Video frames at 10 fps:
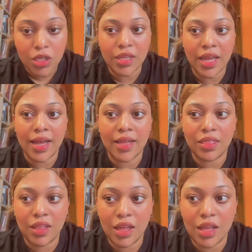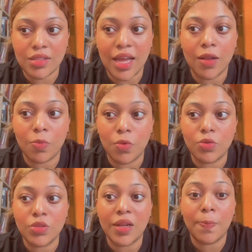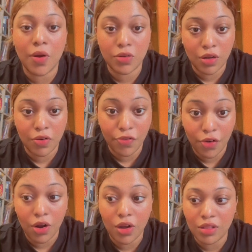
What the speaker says: So, and I think it's utmost important for